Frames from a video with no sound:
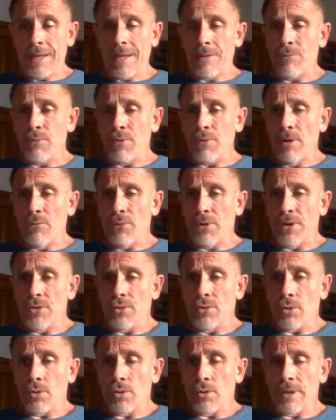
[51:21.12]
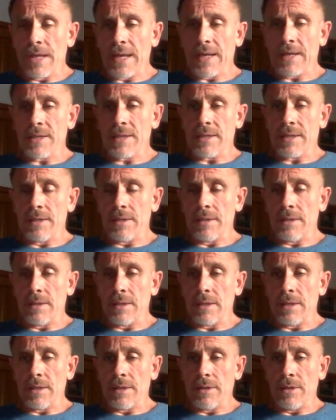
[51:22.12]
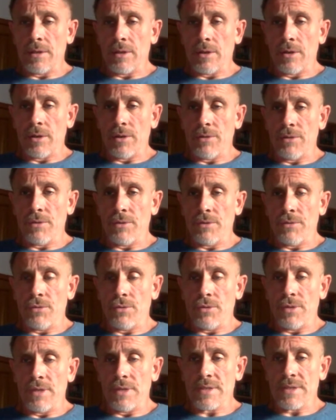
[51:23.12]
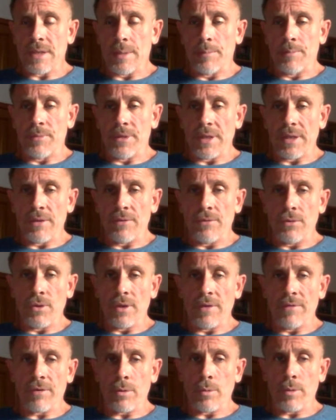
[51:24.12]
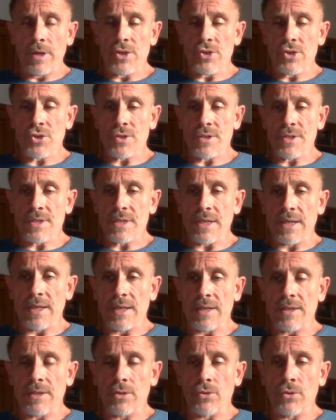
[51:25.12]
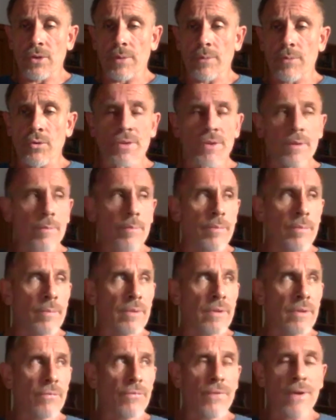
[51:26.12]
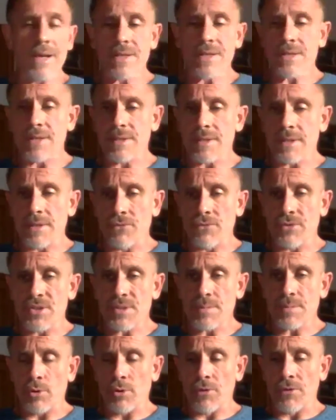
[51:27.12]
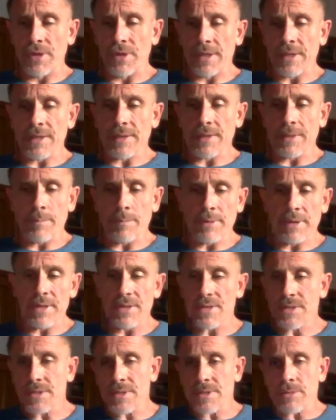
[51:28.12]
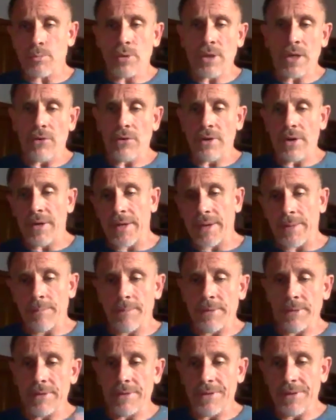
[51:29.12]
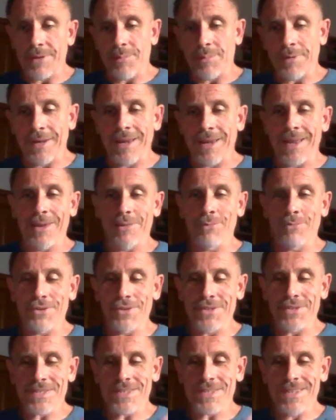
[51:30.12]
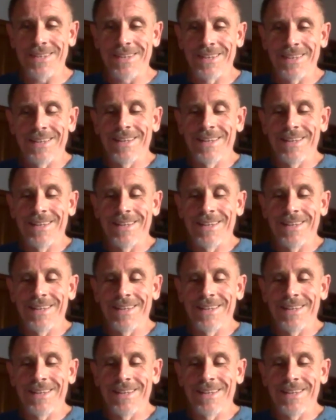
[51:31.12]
and feel free to connect. And you know, if you need something, if you have questions, I don't know, I'm not the fastest in responding. It depends where I am. You know, my life is